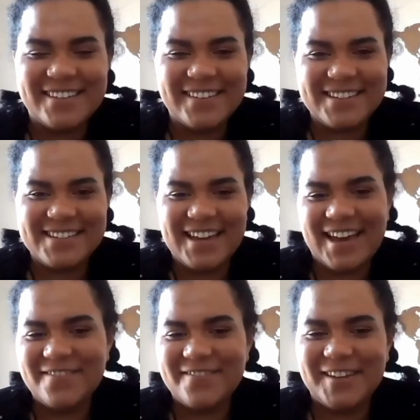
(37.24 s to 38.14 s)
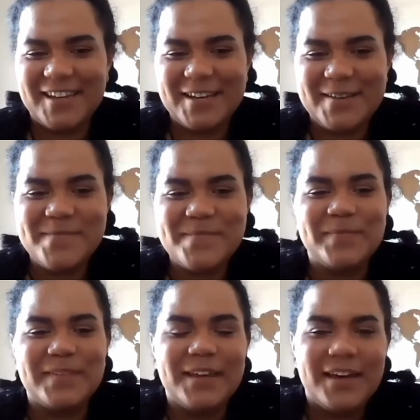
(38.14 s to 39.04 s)
So nice to have you.
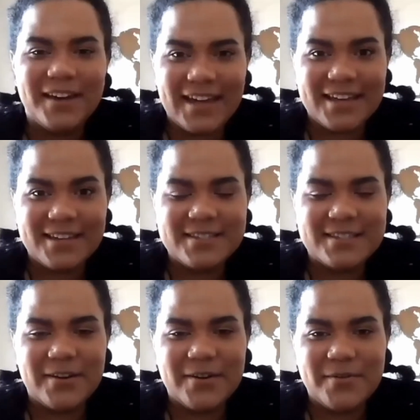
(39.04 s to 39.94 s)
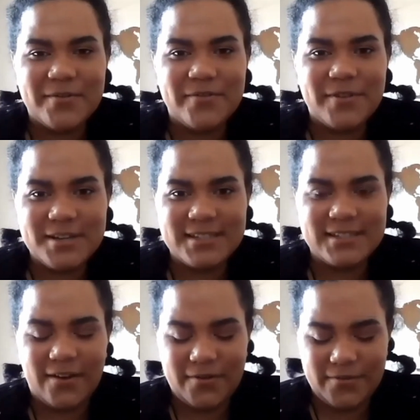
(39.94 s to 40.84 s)
Okay, so
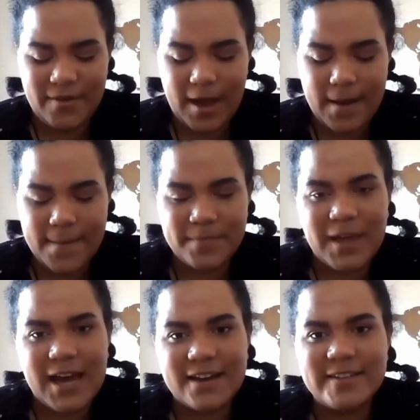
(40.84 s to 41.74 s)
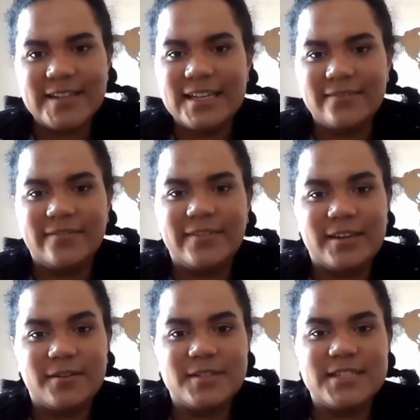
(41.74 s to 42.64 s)
first off, how did it
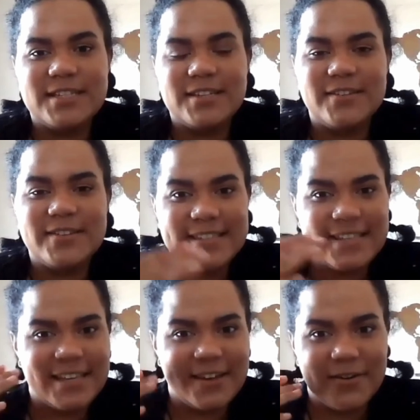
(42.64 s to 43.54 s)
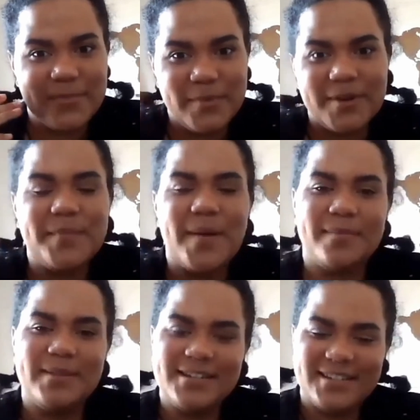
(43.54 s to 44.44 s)
feel to see your book
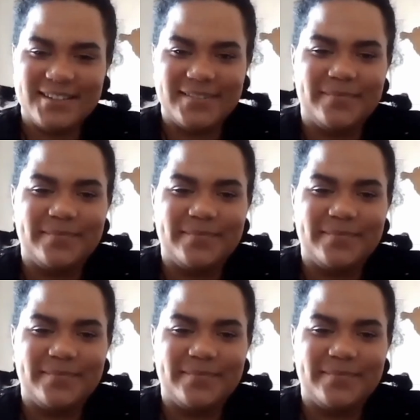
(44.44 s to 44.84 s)
published?